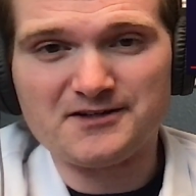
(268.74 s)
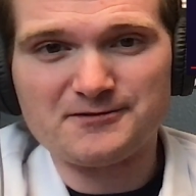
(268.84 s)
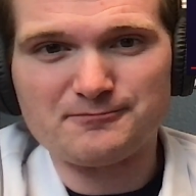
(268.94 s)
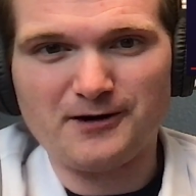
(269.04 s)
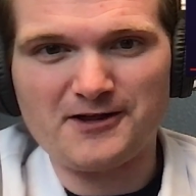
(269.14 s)

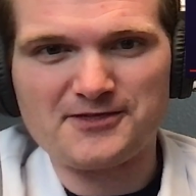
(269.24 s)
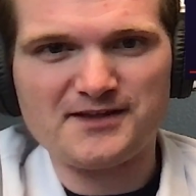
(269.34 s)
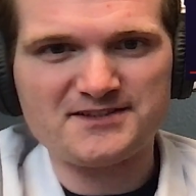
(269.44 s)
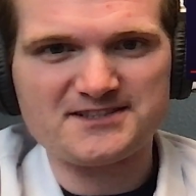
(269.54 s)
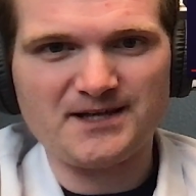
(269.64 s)
But
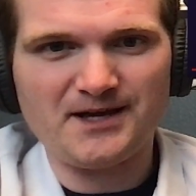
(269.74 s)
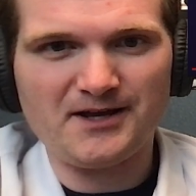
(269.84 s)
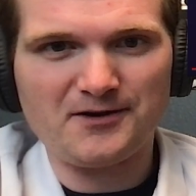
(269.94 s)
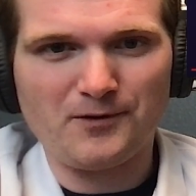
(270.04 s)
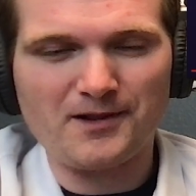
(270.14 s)
this
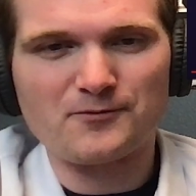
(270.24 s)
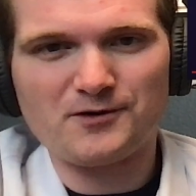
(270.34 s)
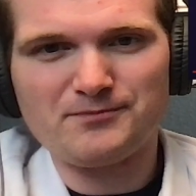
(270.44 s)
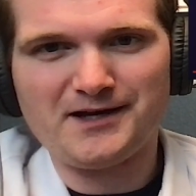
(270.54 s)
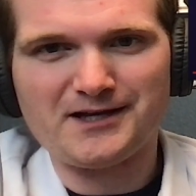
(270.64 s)
thing, while it
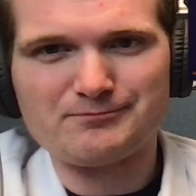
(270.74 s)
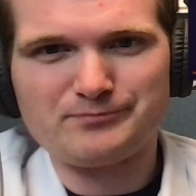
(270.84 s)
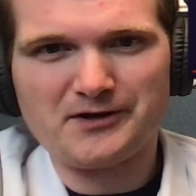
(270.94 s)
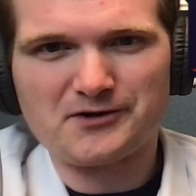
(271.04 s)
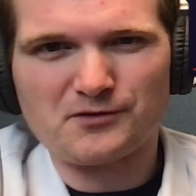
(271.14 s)
would make it
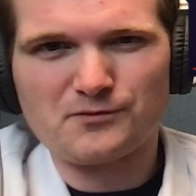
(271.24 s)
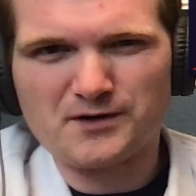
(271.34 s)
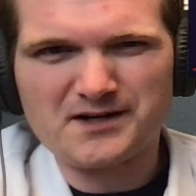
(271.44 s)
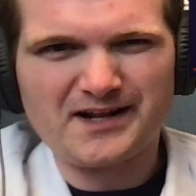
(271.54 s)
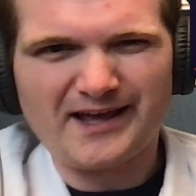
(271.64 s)
bigger,
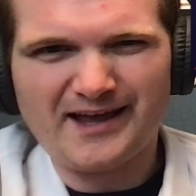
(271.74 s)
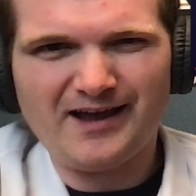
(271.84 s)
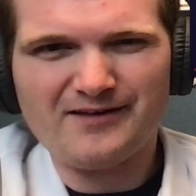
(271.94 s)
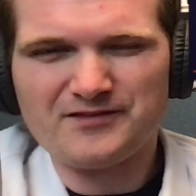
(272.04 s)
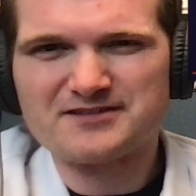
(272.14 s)
would it
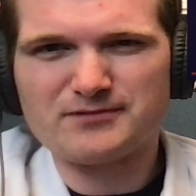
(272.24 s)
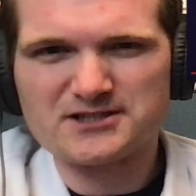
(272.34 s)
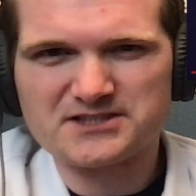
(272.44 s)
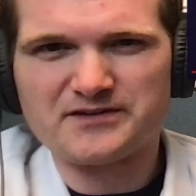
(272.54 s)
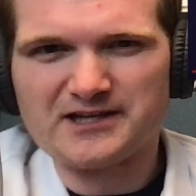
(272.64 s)
have as
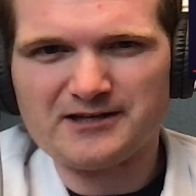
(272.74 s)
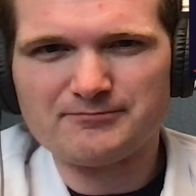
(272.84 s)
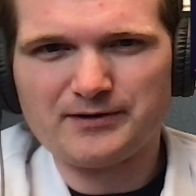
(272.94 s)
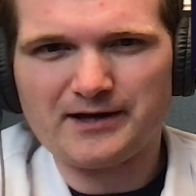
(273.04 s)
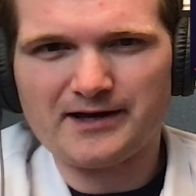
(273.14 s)
much of an
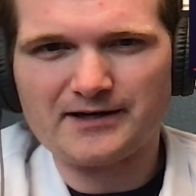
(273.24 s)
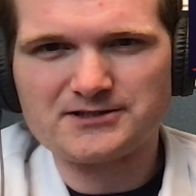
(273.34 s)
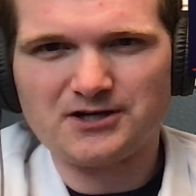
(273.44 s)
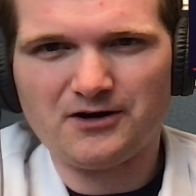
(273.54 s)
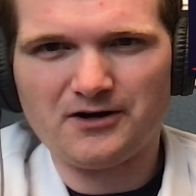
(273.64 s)

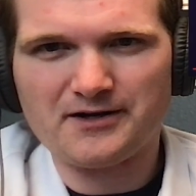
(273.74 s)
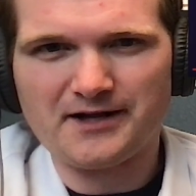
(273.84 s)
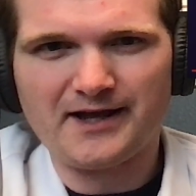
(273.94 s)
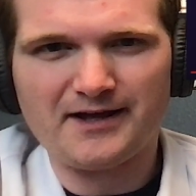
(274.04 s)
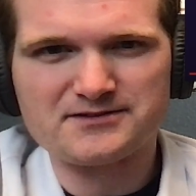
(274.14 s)
impact on
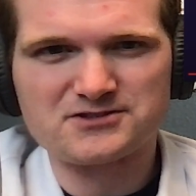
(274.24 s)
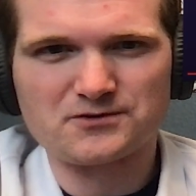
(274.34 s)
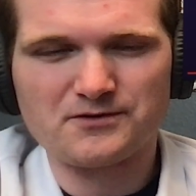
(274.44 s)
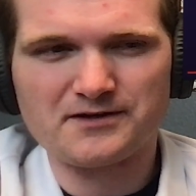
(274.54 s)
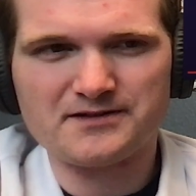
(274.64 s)

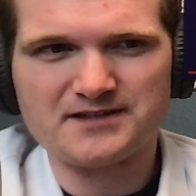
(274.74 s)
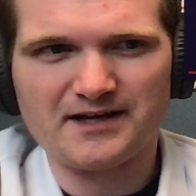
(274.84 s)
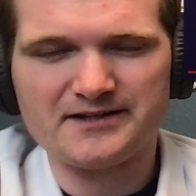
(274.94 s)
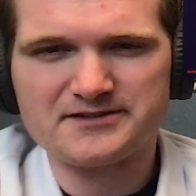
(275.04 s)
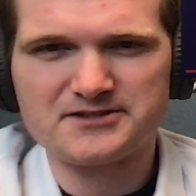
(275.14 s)
asteroids
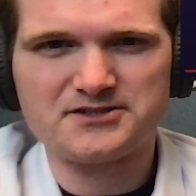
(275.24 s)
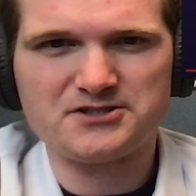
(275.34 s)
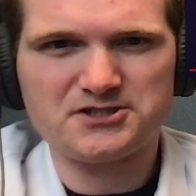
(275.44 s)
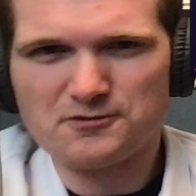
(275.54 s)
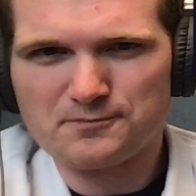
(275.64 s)
as
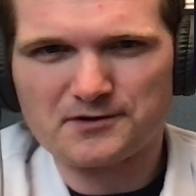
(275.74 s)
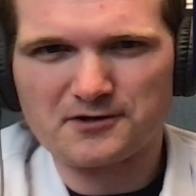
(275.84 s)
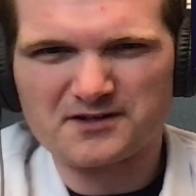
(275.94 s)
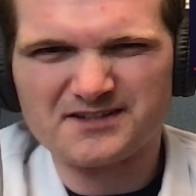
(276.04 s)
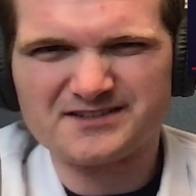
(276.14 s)

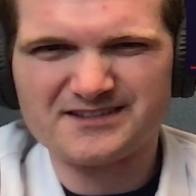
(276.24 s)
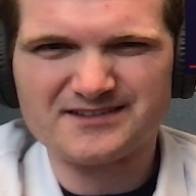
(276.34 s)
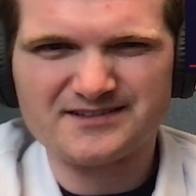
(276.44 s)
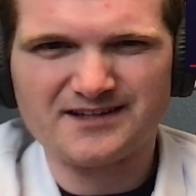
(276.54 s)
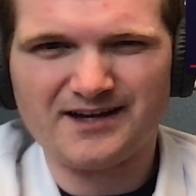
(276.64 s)
Jupiter? Because
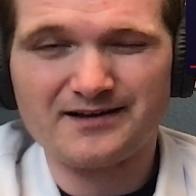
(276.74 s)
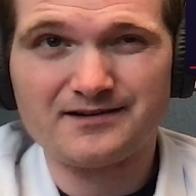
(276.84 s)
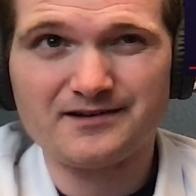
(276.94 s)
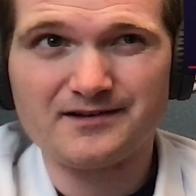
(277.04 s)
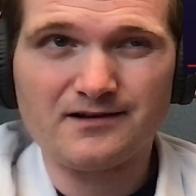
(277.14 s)
it's
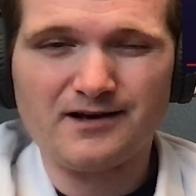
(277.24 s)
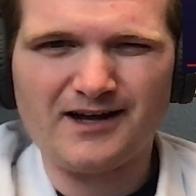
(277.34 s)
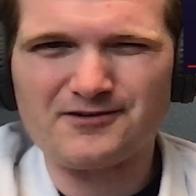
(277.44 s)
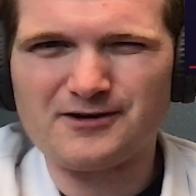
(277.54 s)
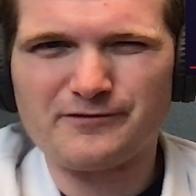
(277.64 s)
not,
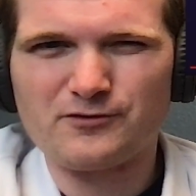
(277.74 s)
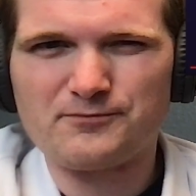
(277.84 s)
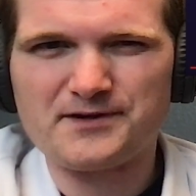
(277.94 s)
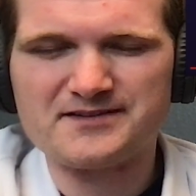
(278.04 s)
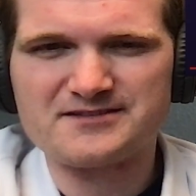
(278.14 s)
I don't know if it would
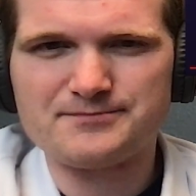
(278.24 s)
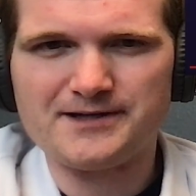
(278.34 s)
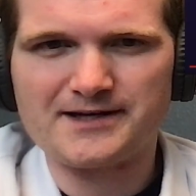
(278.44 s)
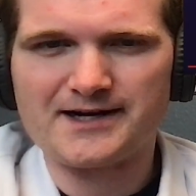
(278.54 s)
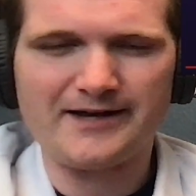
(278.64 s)
be as
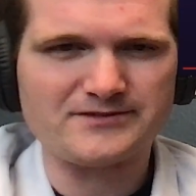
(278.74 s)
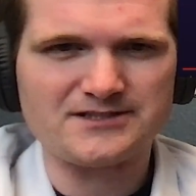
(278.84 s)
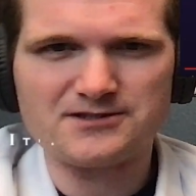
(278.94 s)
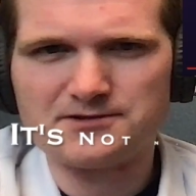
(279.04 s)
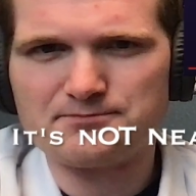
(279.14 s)
big. I'd have to
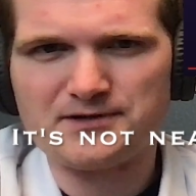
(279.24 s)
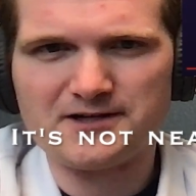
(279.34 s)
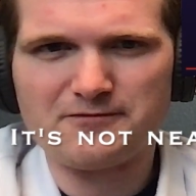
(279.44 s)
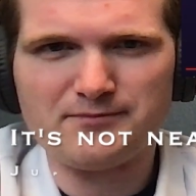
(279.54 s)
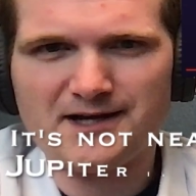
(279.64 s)
do a
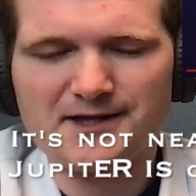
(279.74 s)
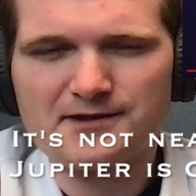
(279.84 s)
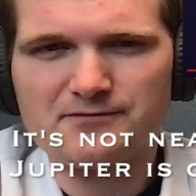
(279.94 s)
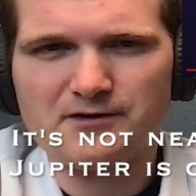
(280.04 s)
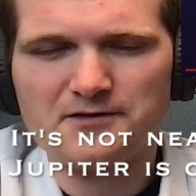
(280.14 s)
bit of math
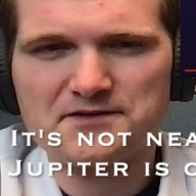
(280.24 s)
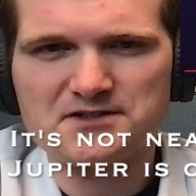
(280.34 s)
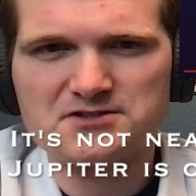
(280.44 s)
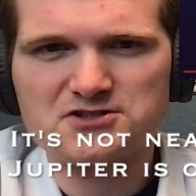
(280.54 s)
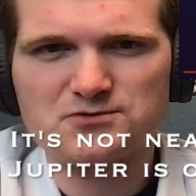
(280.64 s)

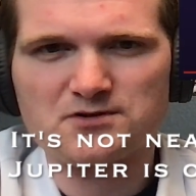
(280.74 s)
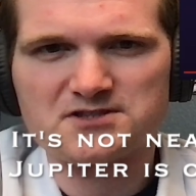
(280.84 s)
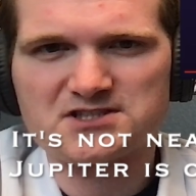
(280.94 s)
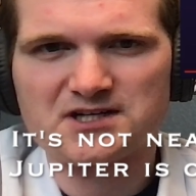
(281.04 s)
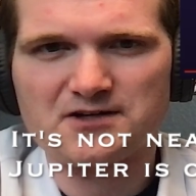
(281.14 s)
involving
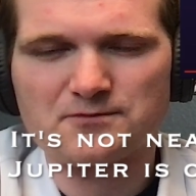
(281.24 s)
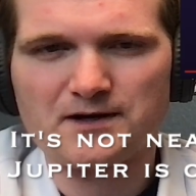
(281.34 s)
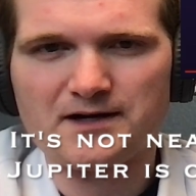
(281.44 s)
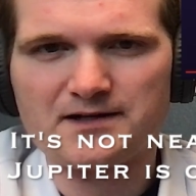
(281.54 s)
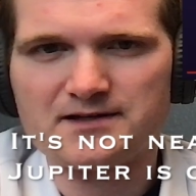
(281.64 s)
Schwarzschild
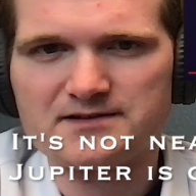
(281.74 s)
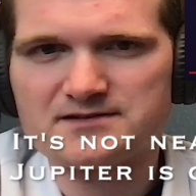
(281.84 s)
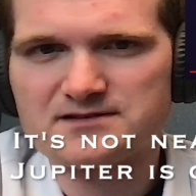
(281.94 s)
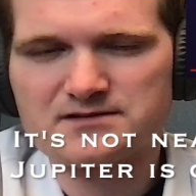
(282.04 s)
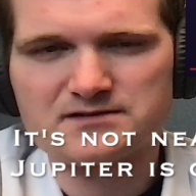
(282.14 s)

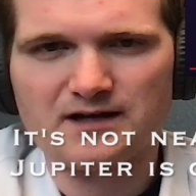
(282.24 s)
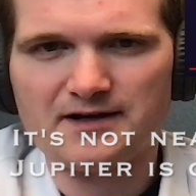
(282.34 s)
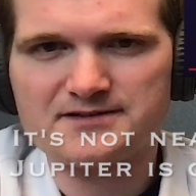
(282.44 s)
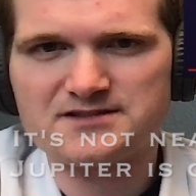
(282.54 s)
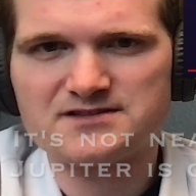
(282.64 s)
radius
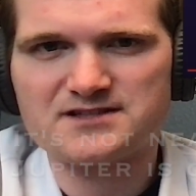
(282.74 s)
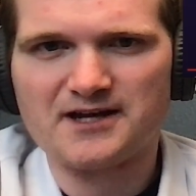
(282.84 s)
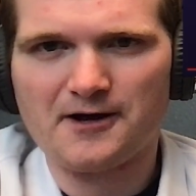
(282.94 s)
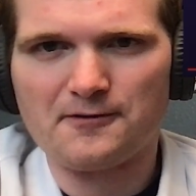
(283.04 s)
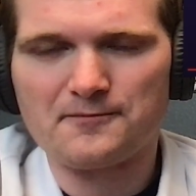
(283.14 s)
uh, to see
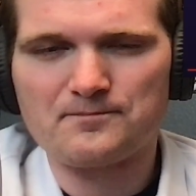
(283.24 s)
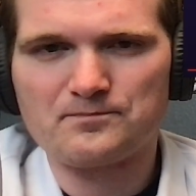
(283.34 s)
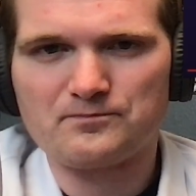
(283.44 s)
how